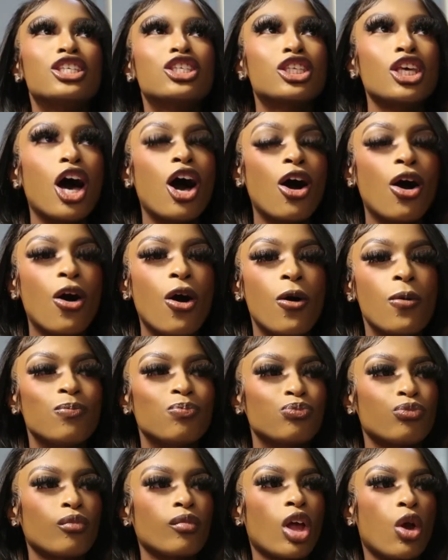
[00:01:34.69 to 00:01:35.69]

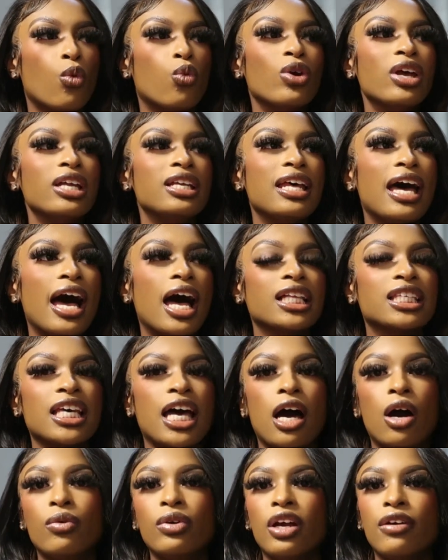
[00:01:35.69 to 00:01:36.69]
So we
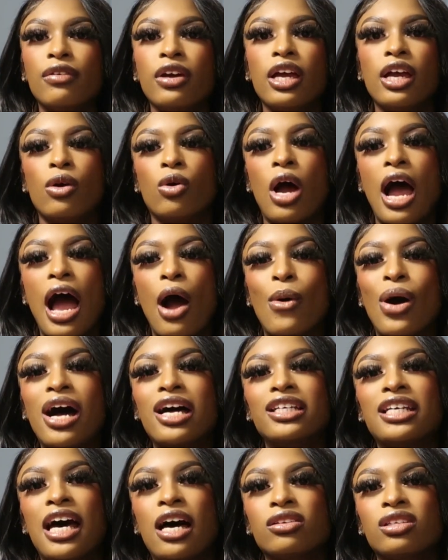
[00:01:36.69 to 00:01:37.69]
downtown, whatever, and how
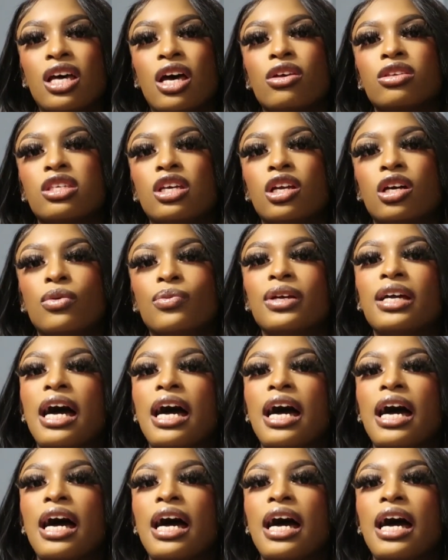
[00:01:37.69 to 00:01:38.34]
our downtown set up,